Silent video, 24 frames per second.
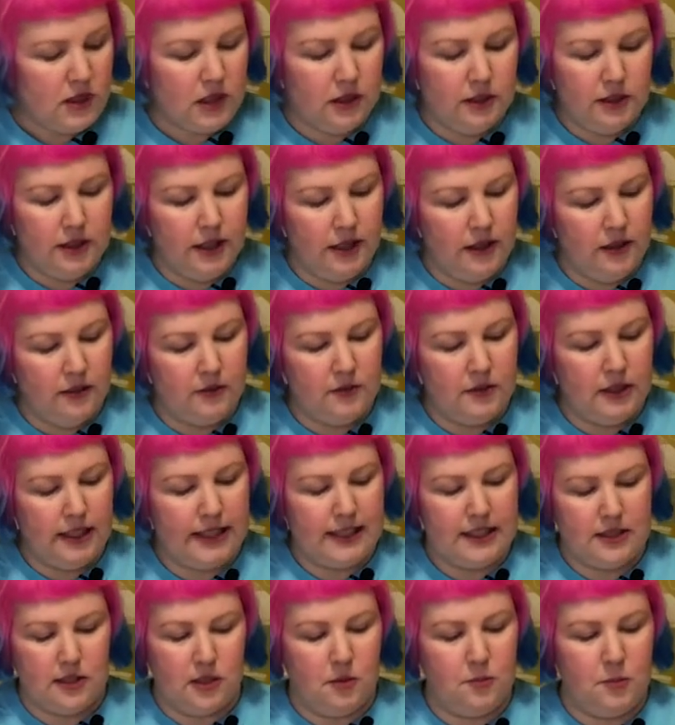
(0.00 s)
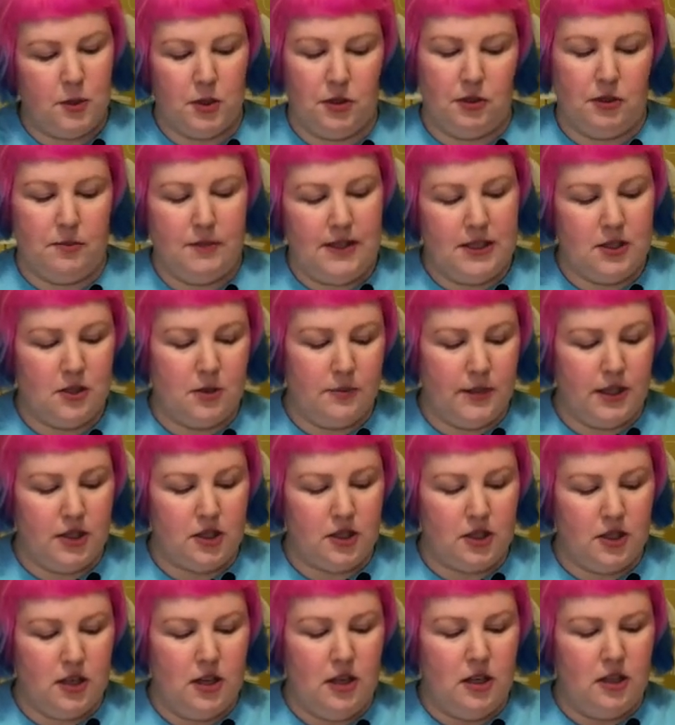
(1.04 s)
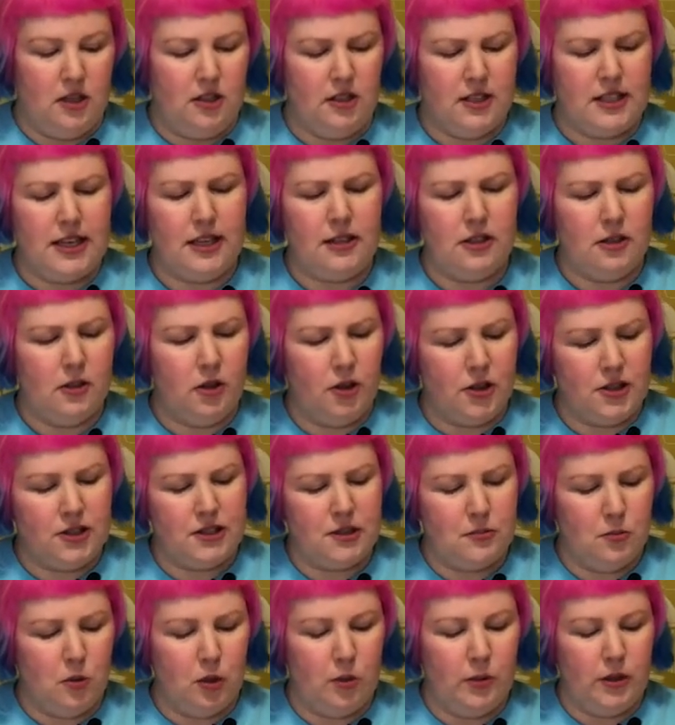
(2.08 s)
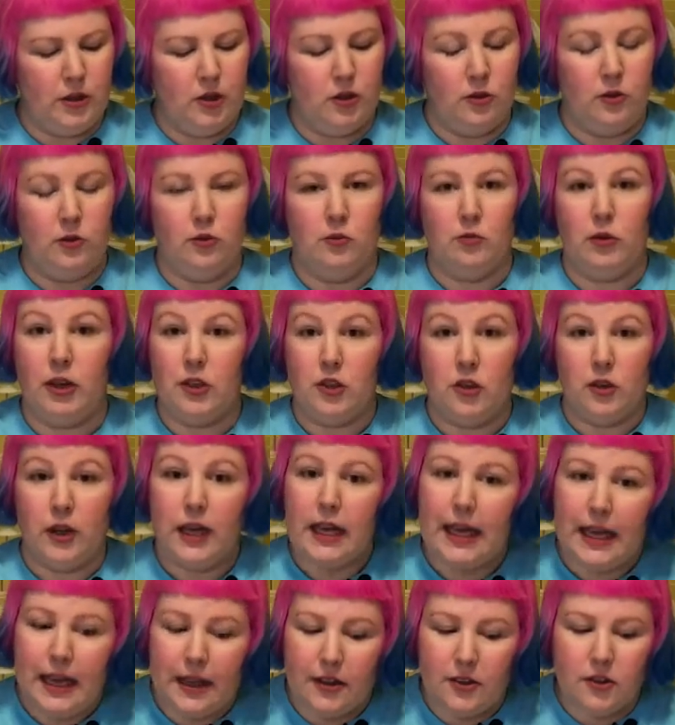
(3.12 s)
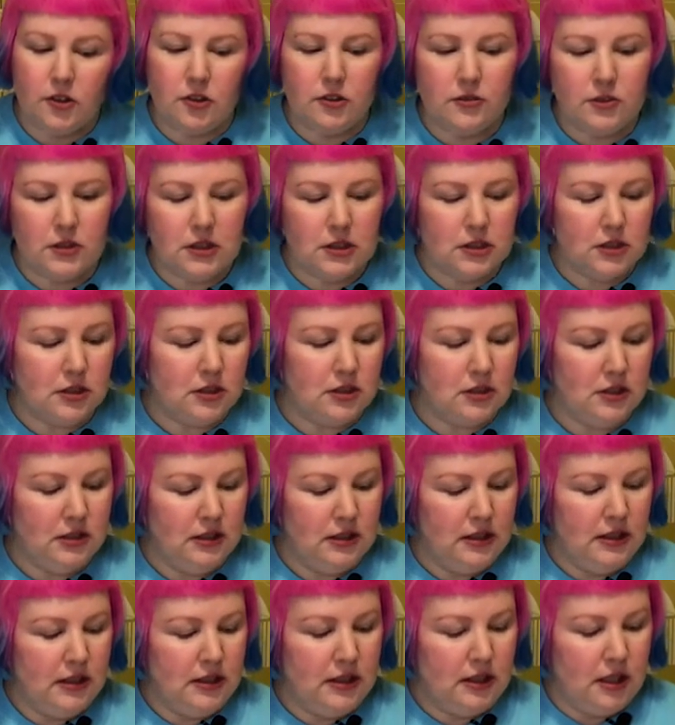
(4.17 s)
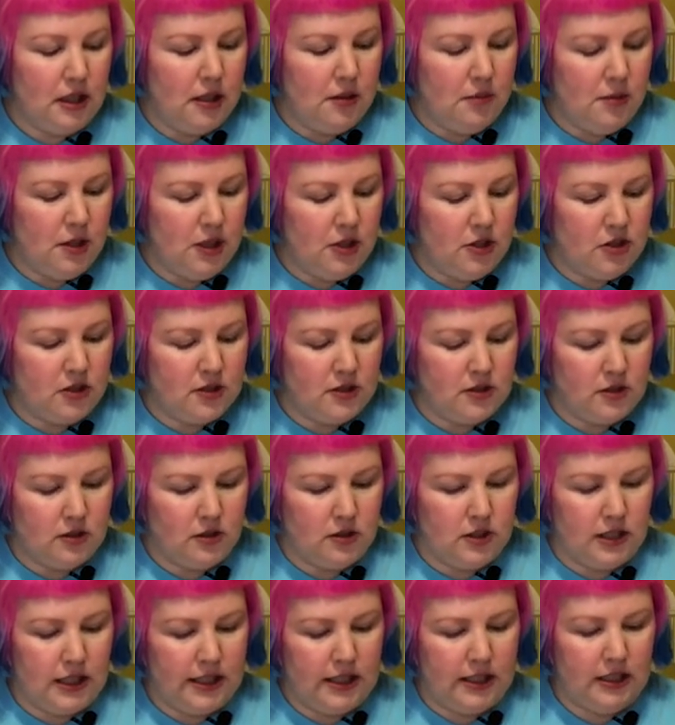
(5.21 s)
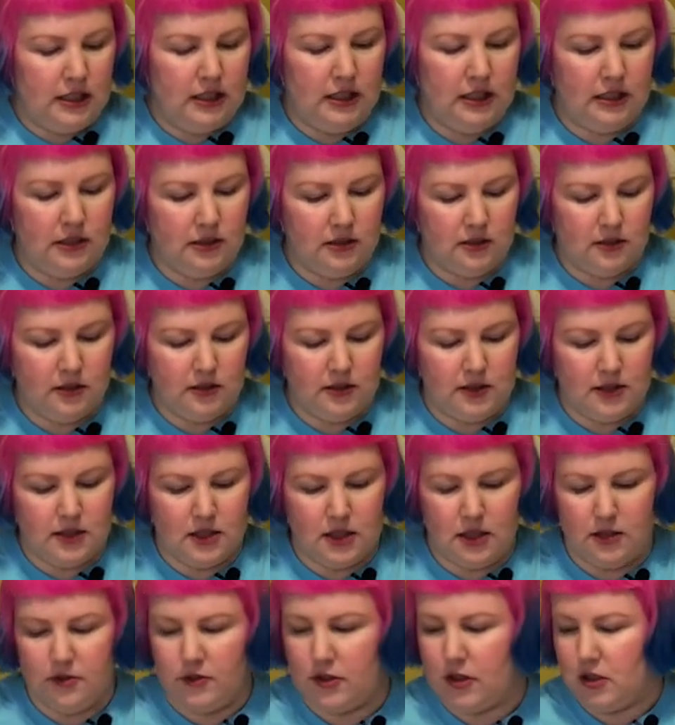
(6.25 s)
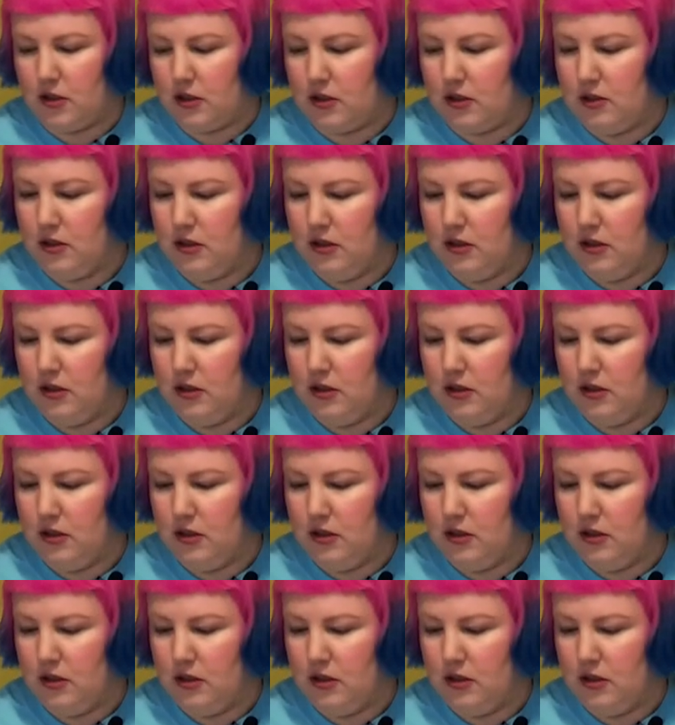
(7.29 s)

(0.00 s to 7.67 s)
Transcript: yeah, I'm, like it's not bothering me too much. You tend to notice it more when you run your hand over the image. So like, let's see if I can,